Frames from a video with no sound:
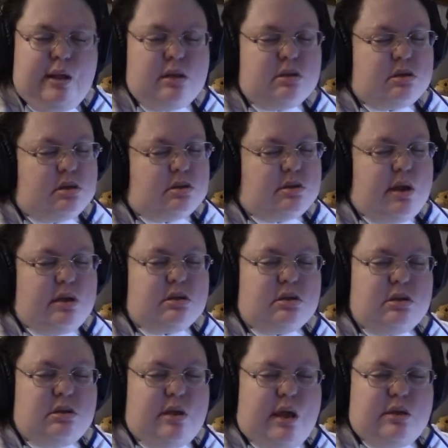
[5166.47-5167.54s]
And she'll say
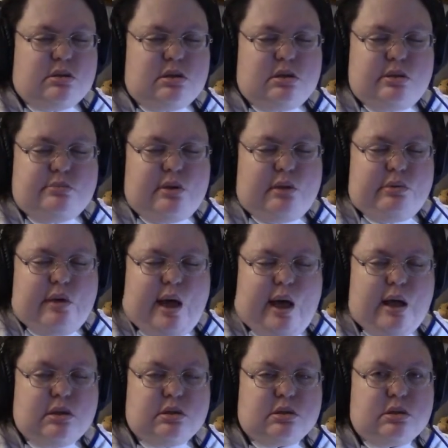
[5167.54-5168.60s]
she takes super
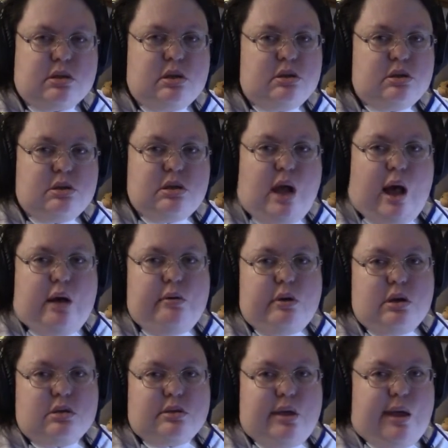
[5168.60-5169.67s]
fast
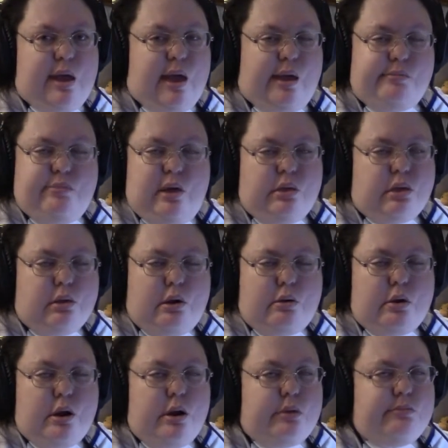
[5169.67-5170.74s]
showers that can't be
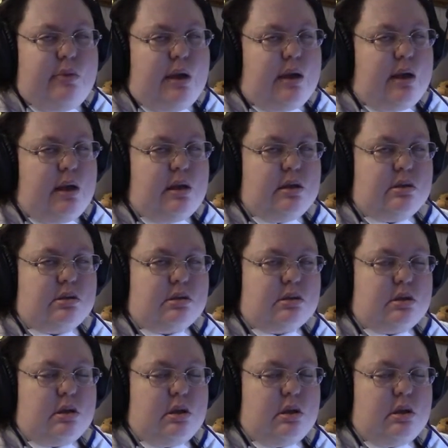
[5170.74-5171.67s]
thorough because